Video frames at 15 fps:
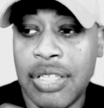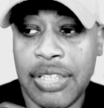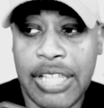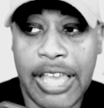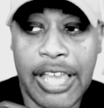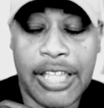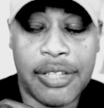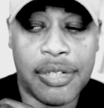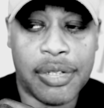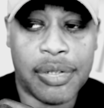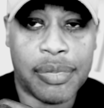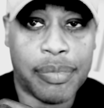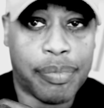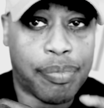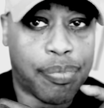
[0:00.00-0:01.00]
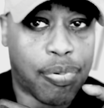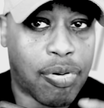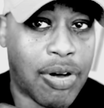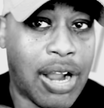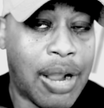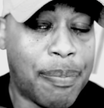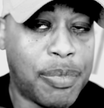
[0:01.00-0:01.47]
that
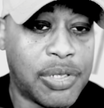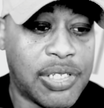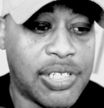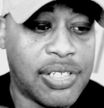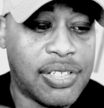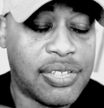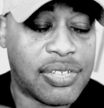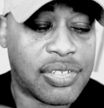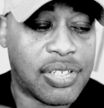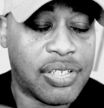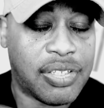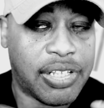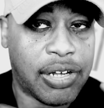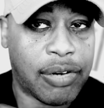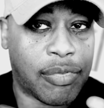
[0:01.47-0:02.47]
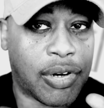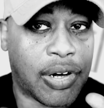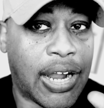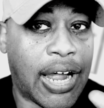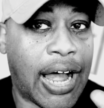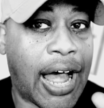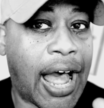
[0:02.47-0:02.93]
properties that were
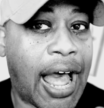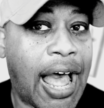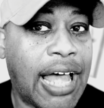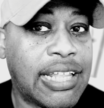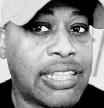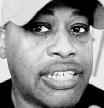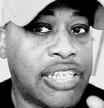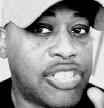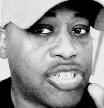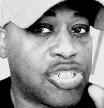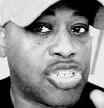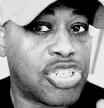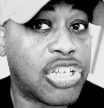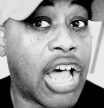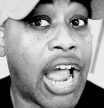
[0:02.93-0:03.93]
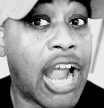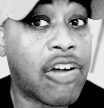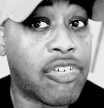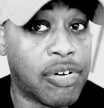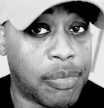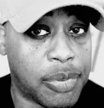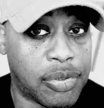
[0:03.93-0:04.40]
highly
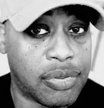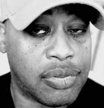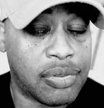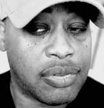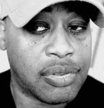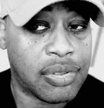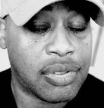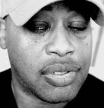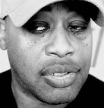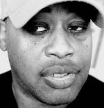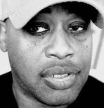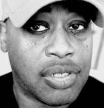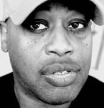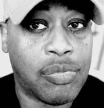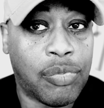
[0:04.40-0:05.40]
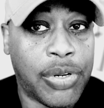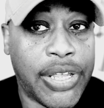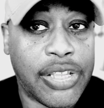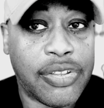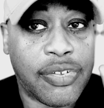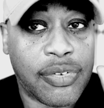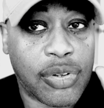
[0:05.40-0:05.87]
desirable
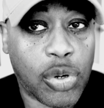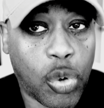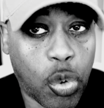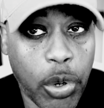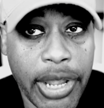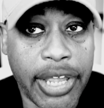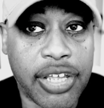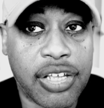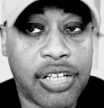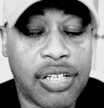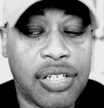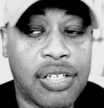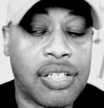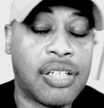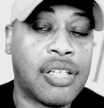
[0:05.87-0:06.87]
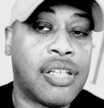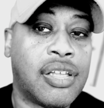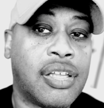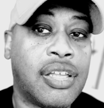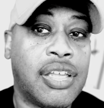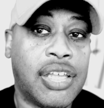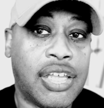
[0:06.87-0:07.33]
went quick,
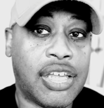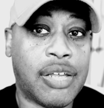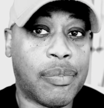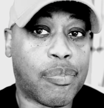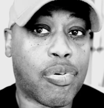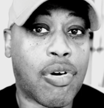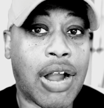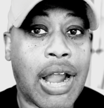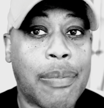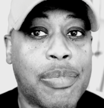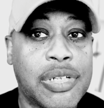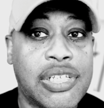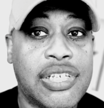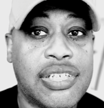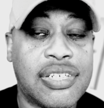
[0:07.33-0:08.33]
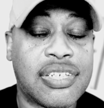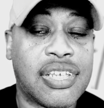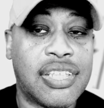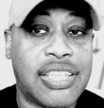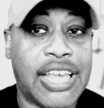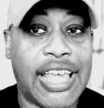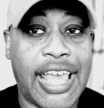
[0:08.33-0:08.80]
and properties
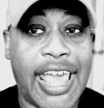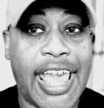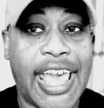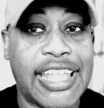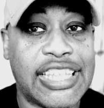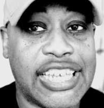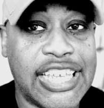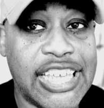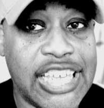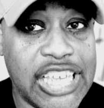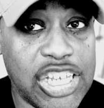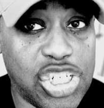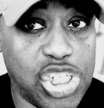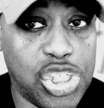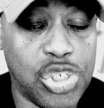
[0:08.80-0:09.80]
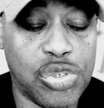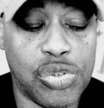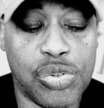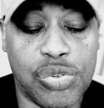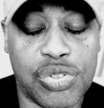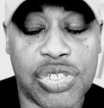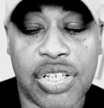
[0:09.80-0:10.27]
that had
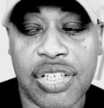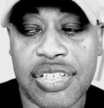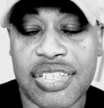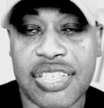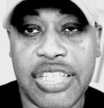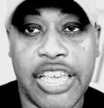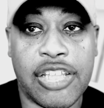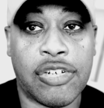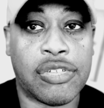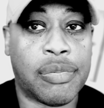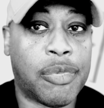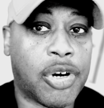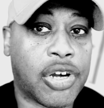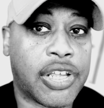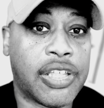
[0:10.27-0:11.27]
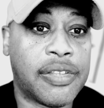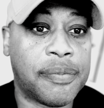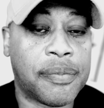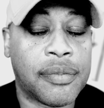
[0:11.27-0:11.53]
issues stayed on the market.